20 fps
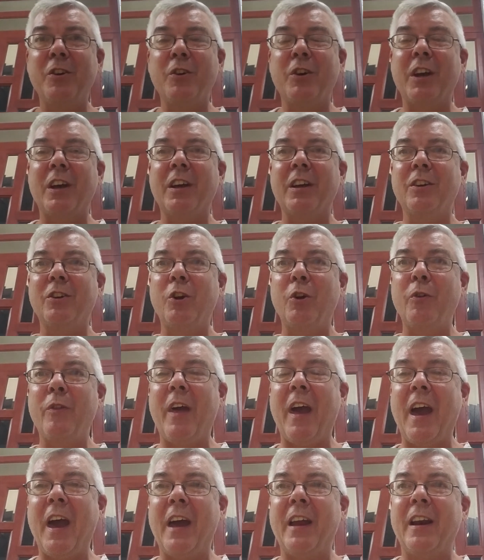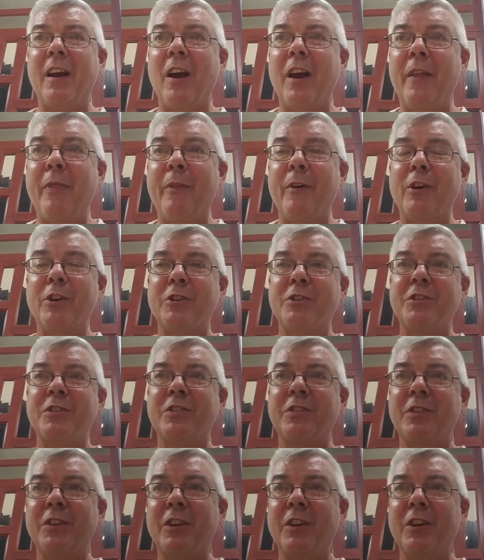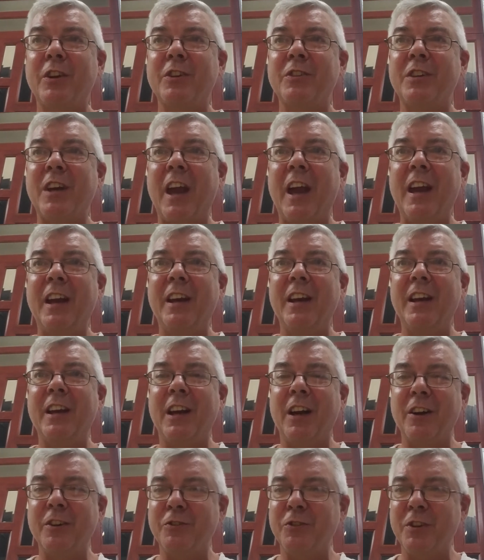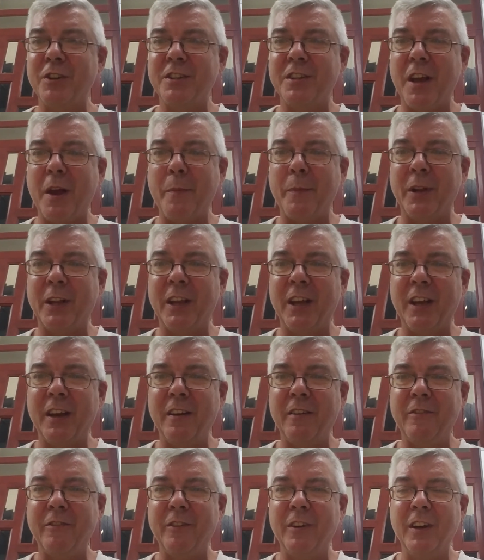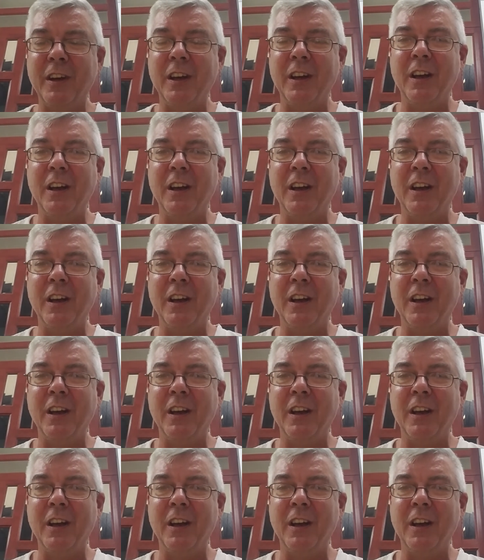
you can do that, and there's 80 countries, I believe,